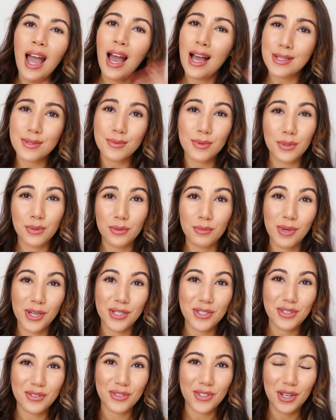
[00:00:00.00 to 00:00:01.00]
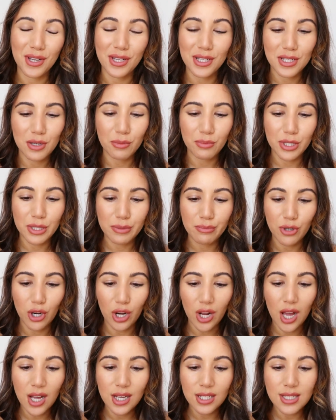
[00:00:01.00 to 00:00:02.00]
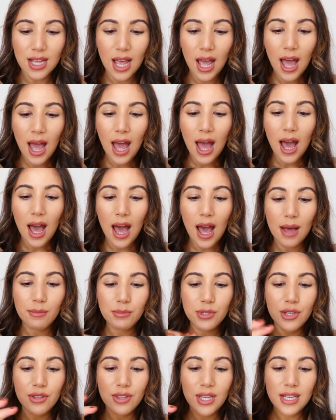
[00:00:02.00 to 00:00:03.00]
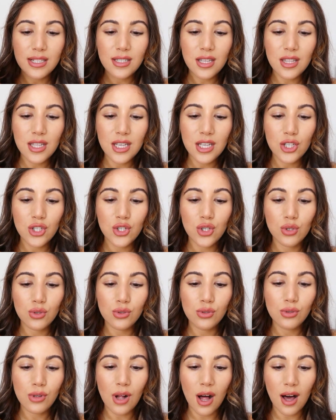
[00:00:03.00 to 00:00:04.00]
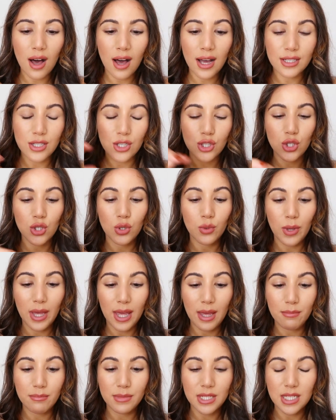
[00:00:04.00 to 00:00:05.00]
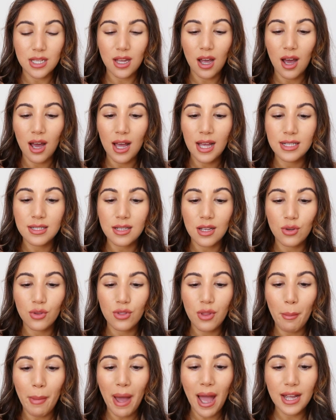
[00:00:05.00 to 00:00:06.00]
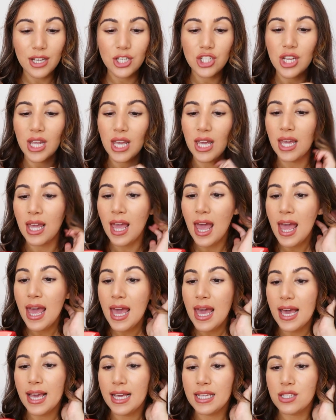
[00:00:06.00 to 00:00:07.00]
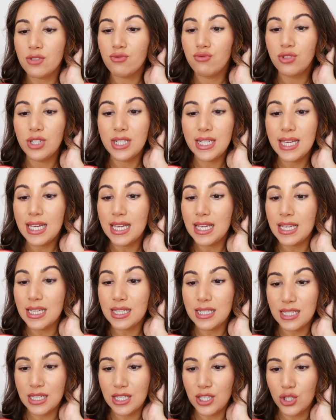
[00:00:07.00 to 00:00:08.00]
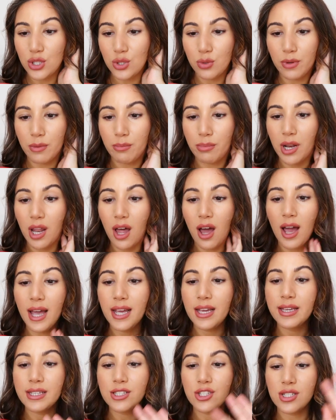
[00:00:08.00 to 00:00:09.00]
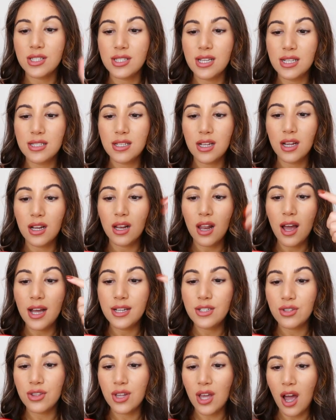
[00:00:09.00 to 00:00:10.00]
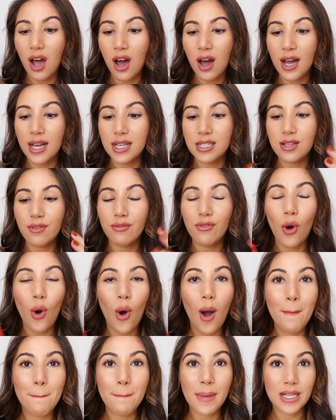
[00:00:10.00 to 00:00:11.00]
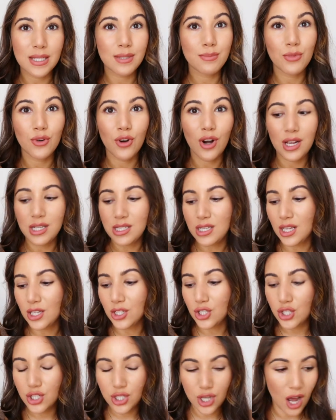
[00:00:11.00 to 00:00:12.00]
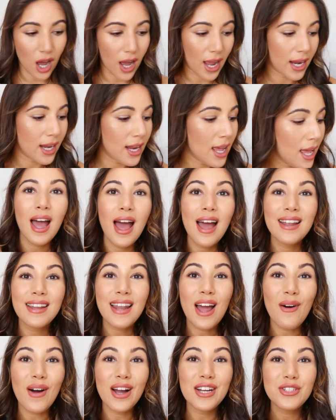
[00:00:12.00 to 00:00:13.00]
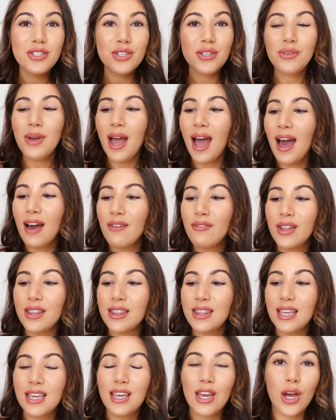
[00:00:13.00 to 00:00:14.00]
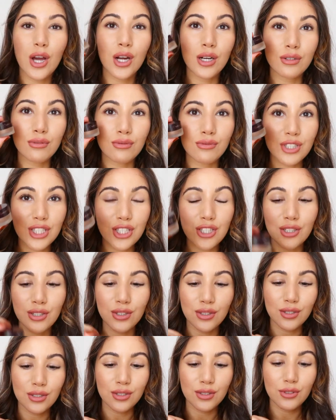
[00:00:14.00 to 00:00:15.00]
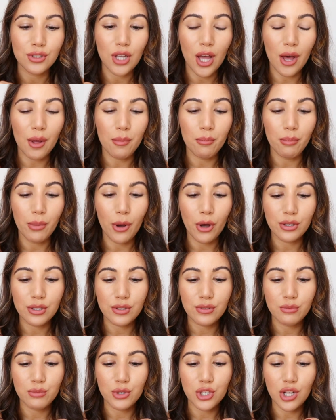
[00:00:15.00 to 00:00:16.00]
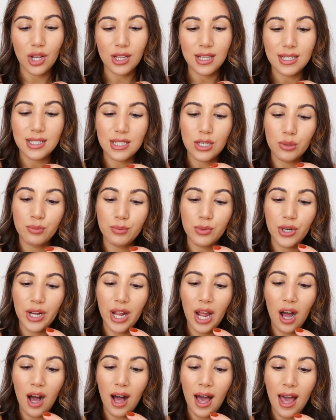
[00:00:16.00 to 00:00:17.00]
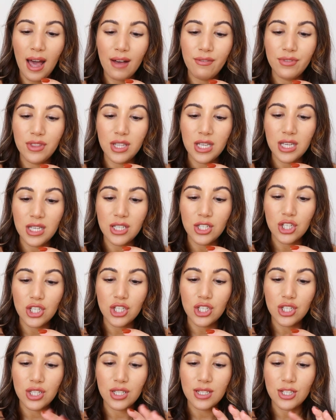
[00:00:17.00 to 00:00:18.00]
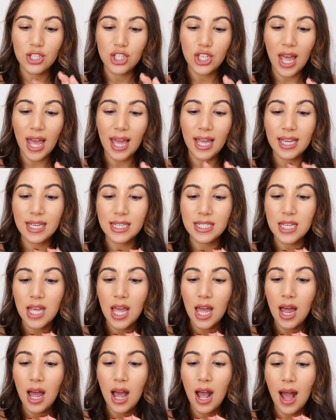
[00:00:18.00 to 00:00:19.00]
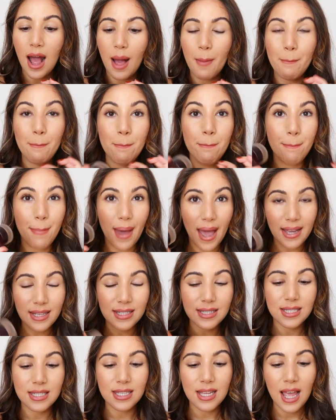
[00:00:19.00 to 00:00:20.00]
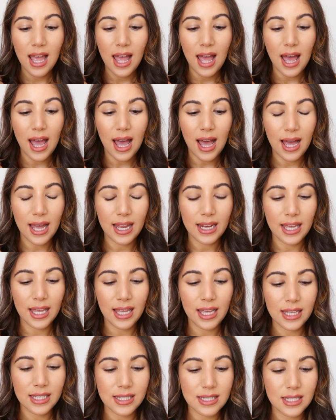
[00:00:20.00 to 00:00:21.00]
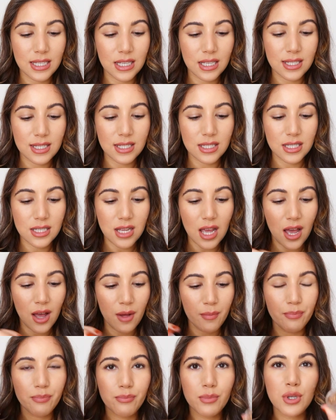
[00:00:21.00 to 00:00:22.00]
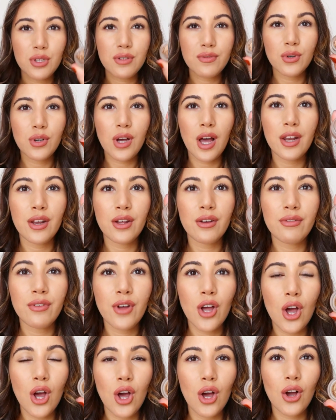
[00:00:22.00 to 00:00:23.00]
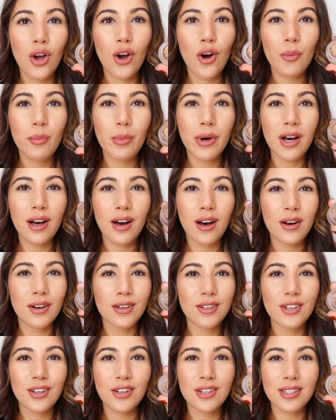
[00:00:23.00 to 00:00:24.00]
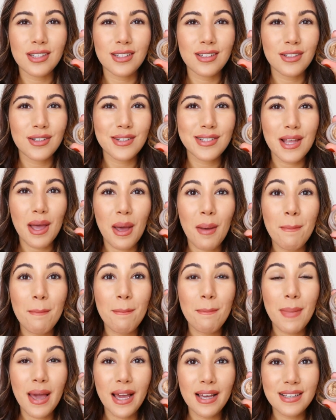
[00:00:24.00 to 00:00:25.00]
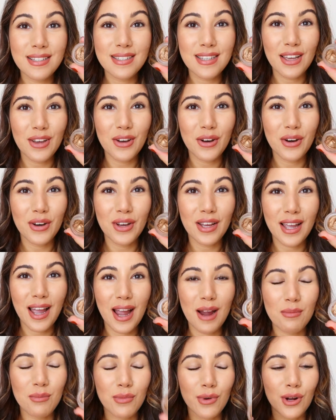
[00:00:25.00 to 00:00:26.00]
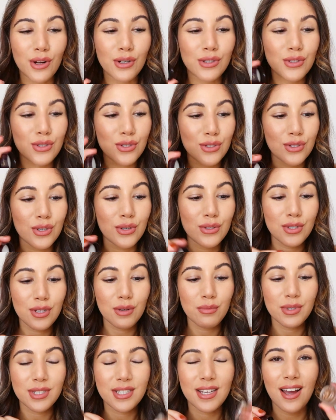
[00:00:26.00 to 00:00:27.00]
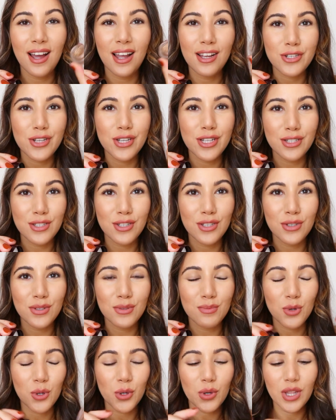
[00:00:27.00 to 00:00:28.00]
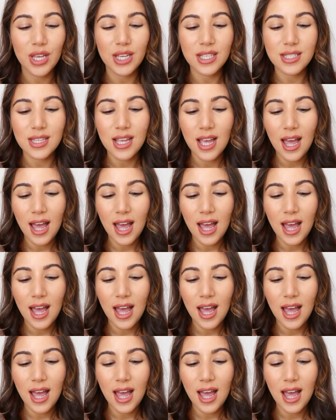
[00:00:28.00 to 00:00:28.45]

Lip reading: as with almost the Charlotte Tilbury's products. So these are the Jewel Eyes to Hypnotize, and on the packaging, it's really easy to apply. It just says, glide on the eyes for a mesmerizing shine. Now, I do have the original pots from Charlotte Tilbury. I have the shade Bet, and it is this beautiful kind of copper. Oh God, it looks amazing on camera. So, so pretty. I actually need to use more of this.